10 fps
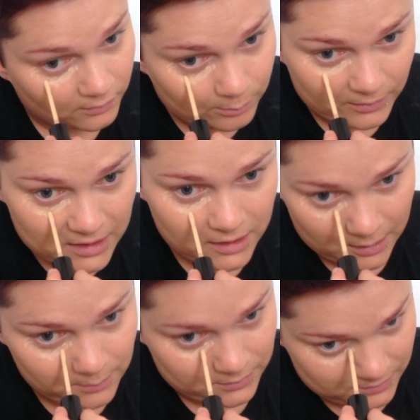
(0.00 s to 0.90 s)

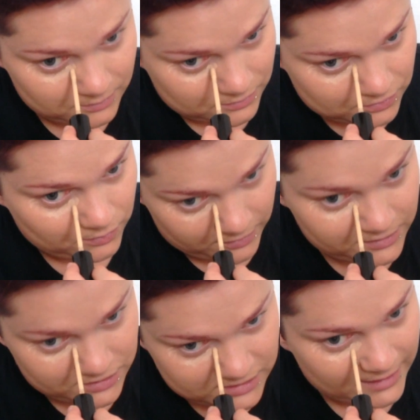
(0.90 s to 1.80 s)
makeup
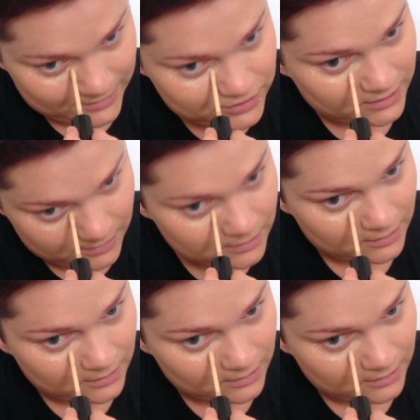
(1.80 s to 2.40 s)
storage section.